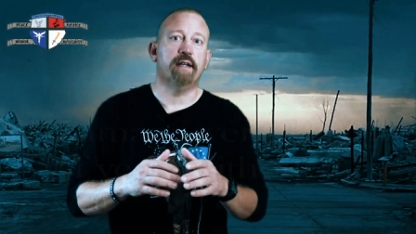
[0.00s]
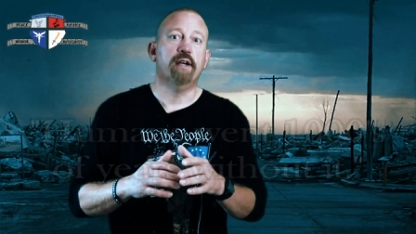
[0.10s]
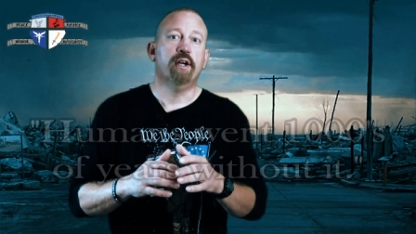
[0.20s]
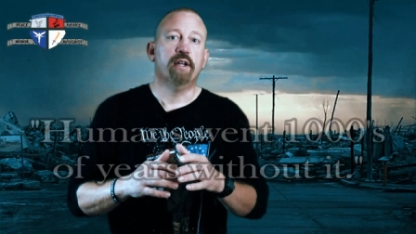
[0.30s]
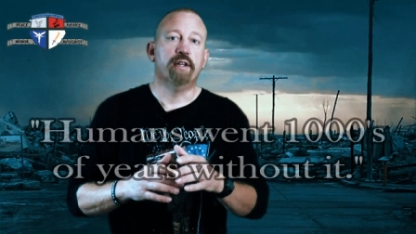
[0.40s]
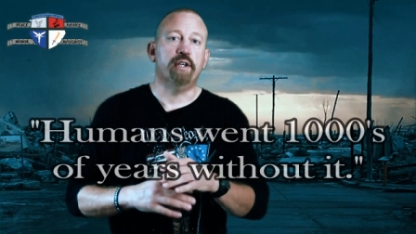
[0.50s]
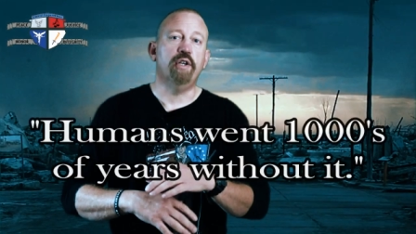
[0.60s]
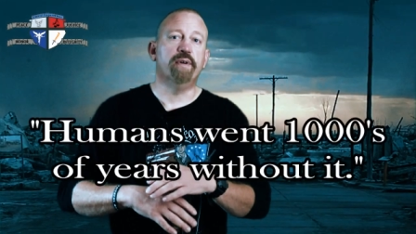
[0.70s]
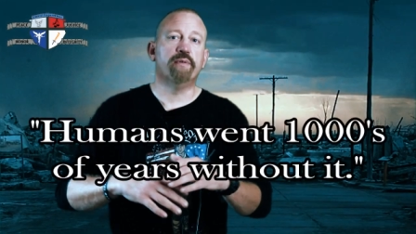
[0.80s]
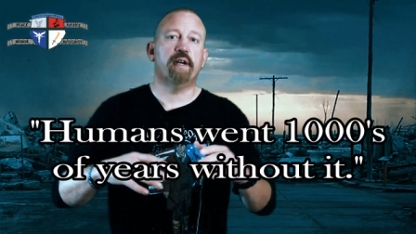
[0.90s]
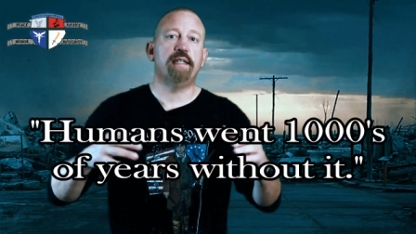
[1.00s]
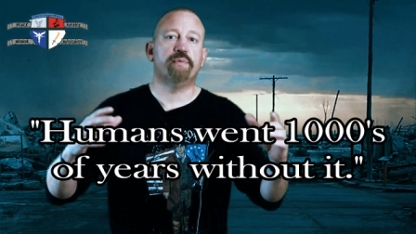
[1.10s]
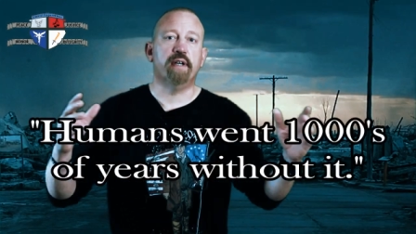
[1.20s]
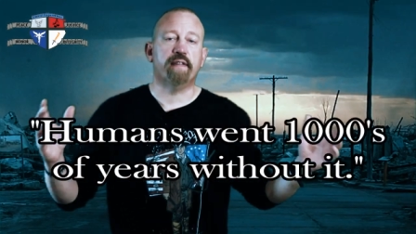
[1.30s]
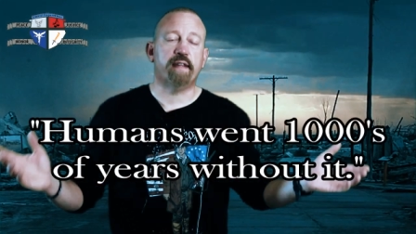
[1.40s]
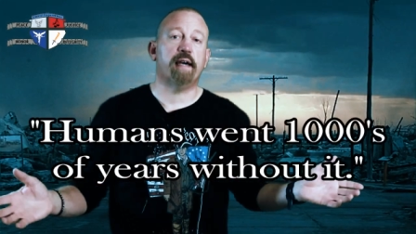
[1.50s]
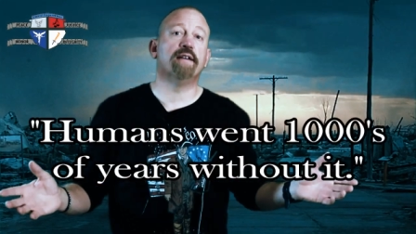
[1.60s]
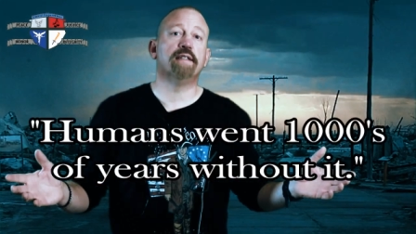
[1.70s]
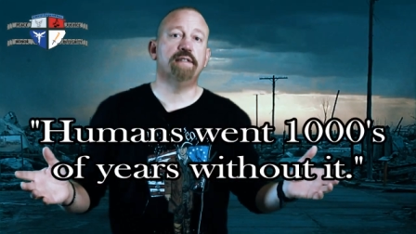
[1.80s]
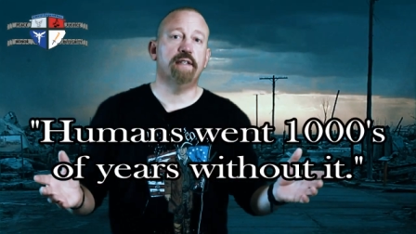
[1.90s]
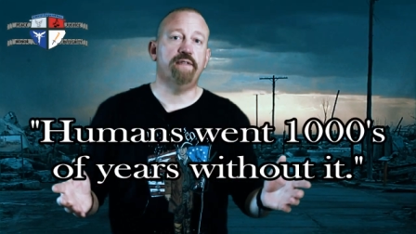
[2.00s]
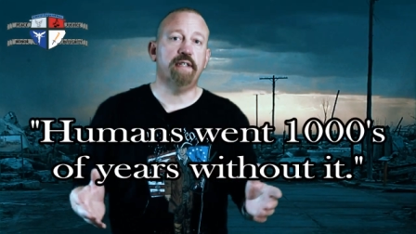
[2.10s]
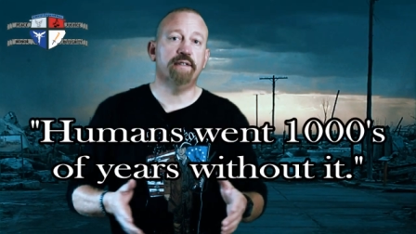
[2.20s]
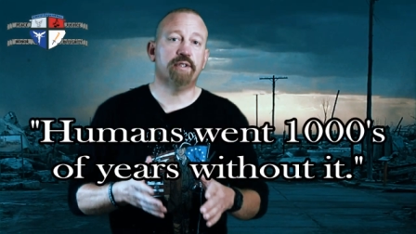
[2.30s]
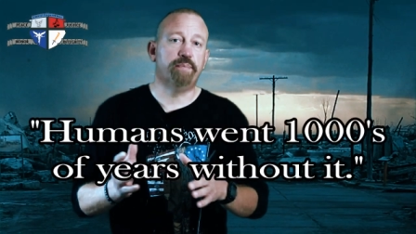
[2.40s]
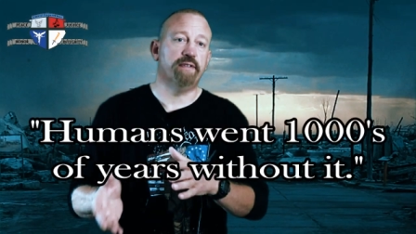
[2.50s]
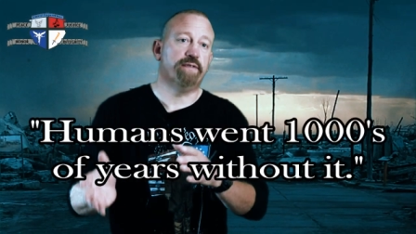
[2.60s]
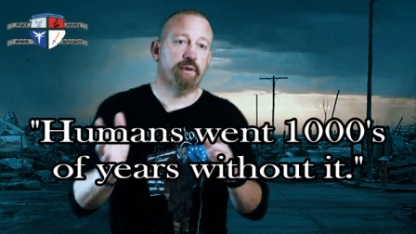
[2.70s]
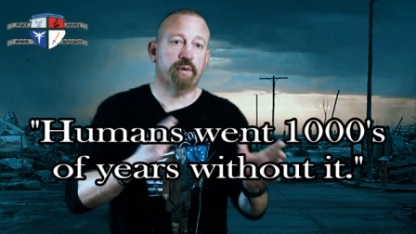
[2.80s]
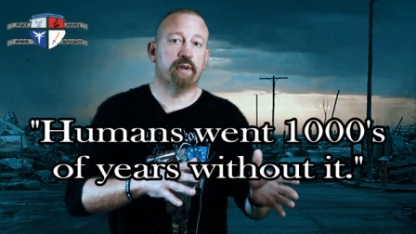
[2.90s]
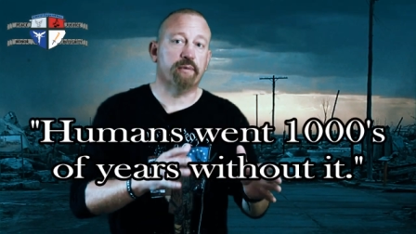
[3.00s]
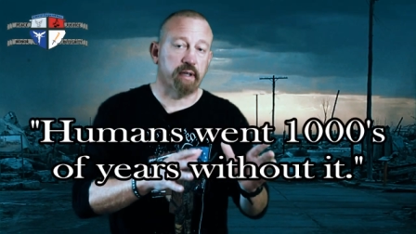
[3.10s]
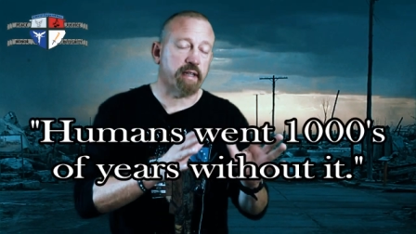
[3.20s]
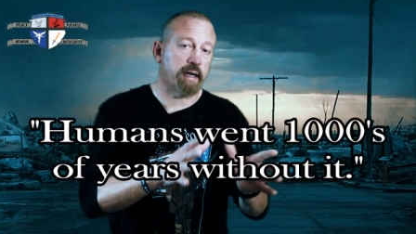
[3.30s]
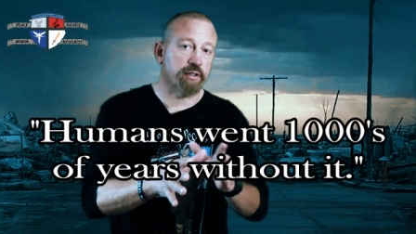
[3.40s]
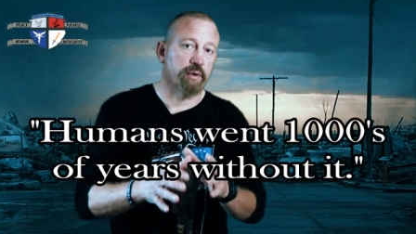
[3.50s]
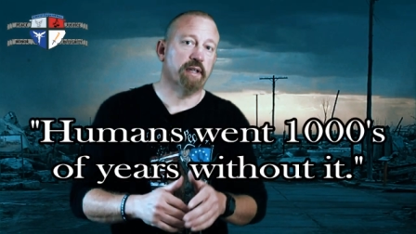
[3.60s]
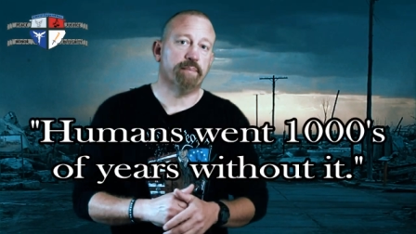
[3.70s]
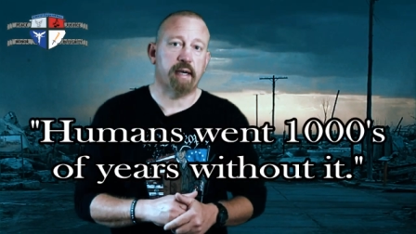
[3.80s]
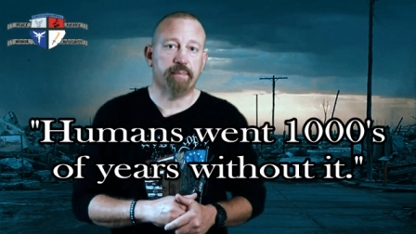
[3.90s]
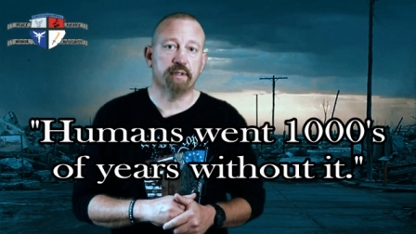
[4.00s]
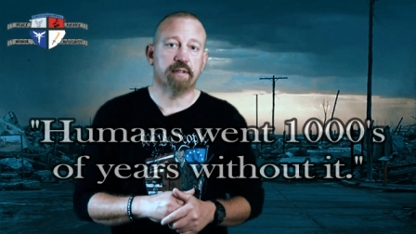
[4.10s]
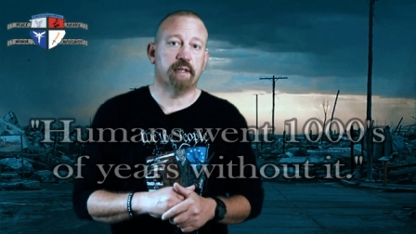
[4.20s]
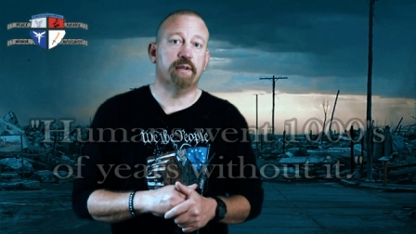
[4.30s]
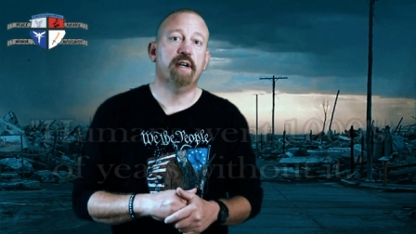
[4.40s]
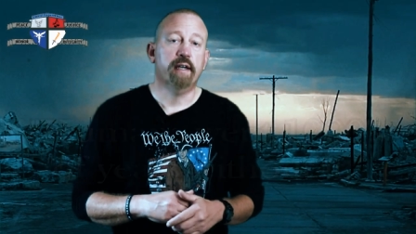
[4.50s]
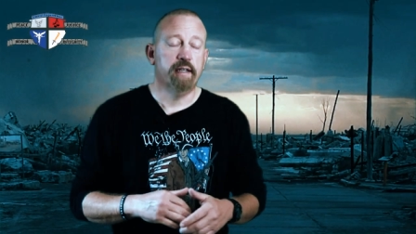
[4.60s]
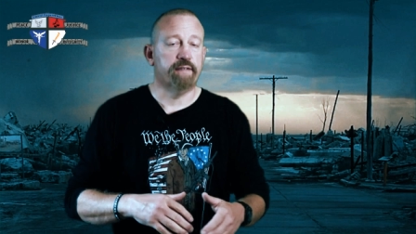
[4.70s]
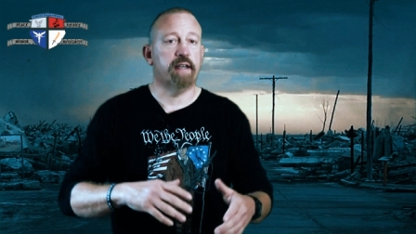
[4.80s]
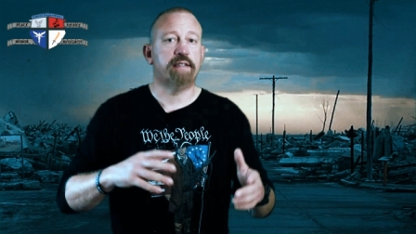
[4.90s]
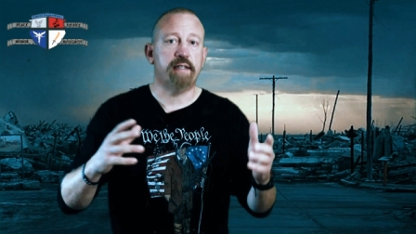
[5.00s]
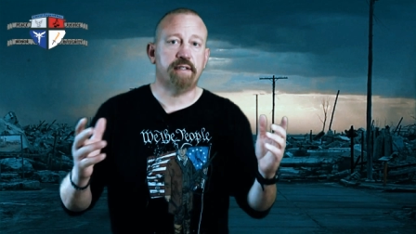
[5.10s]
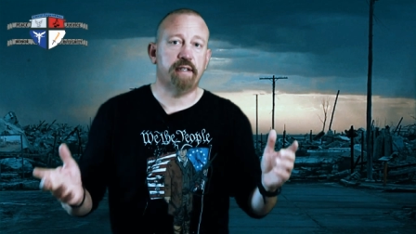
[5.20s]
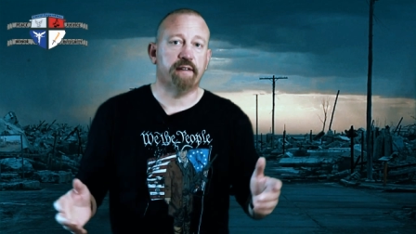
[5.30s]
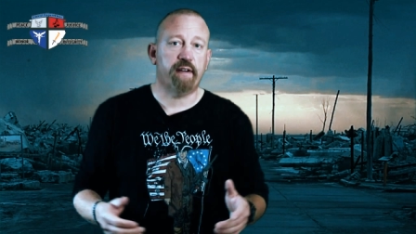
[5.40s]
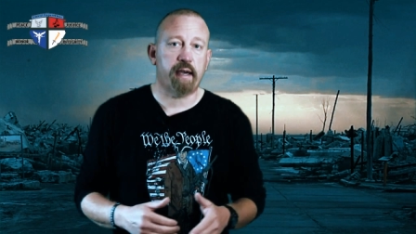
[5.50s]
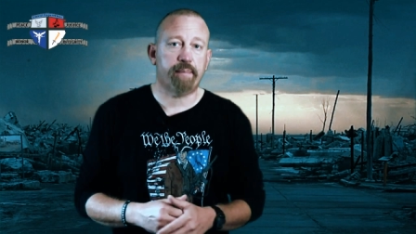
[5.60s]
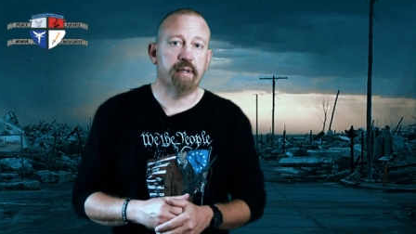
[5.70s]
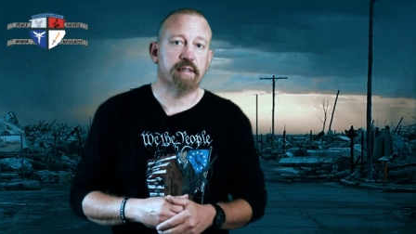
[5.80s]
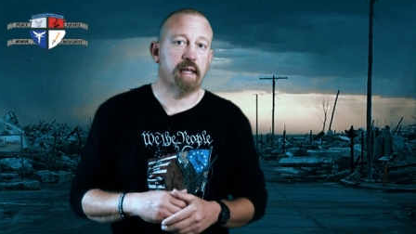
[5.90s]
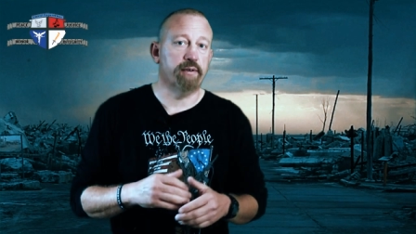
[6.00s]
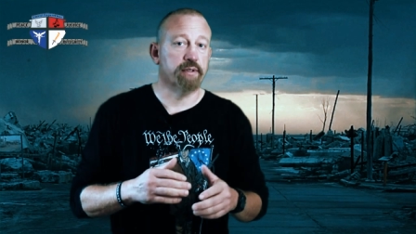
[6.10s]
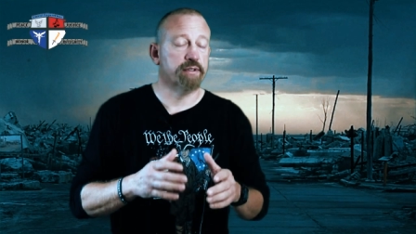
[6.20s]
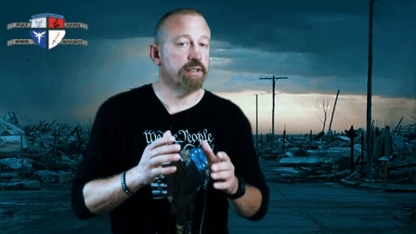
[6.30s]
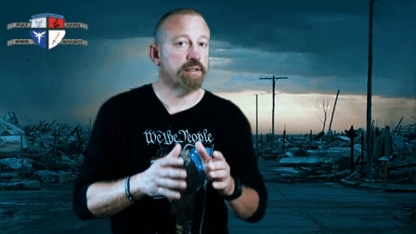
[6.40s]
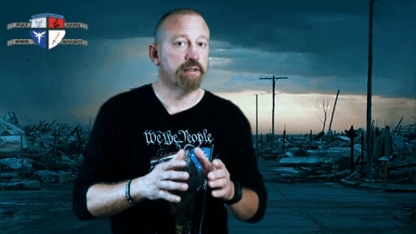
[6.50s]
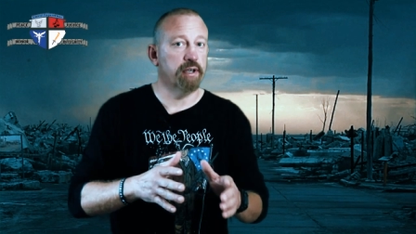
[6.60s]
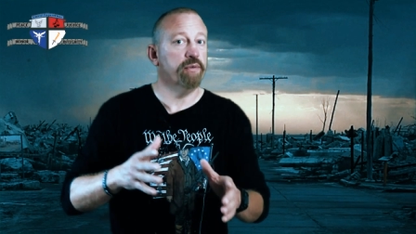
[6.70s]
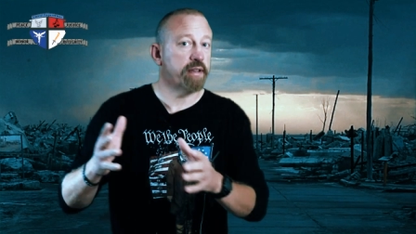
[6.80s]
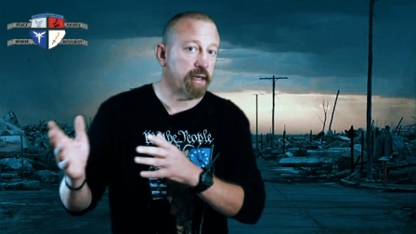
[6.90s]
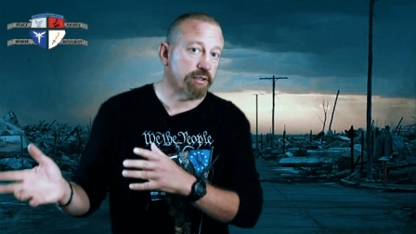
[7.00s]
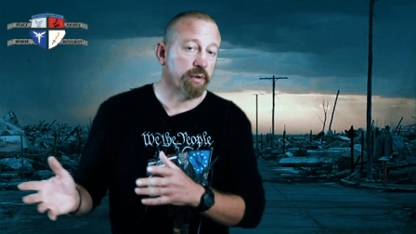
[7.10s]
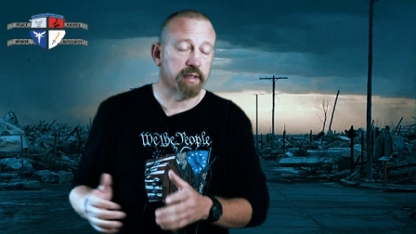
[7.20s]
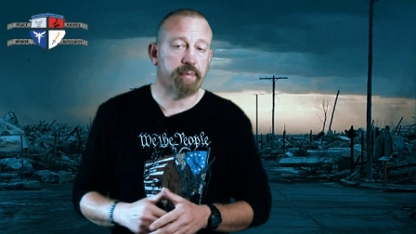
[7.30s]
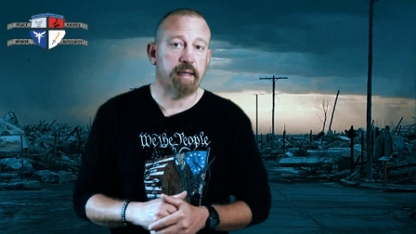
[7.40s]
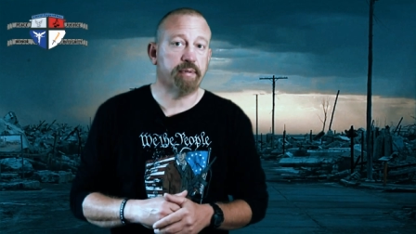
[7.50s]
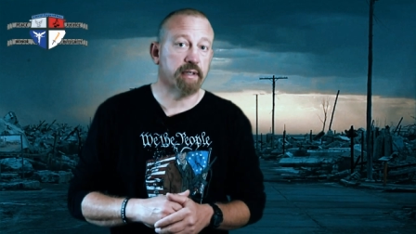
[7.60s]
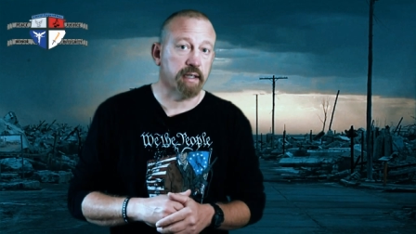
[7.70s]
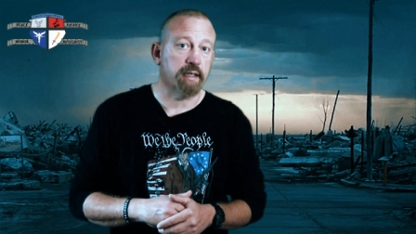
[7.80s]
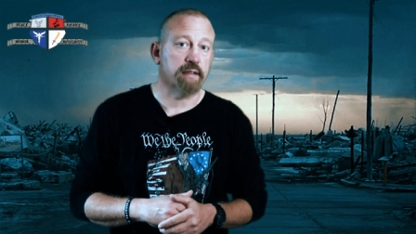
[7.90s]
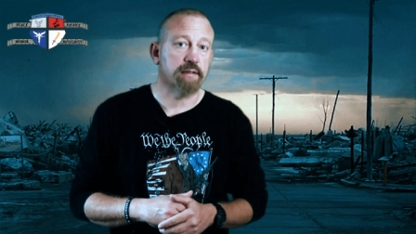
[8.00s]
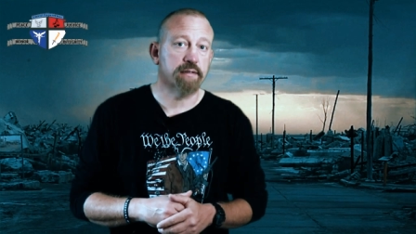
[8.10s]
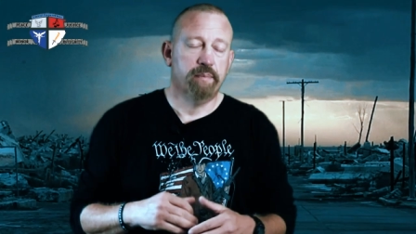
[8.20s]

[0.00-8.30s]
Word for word: that the human race went thousands of years before without toilet paper, so if SHTF happens, they will just go without toilet paper again.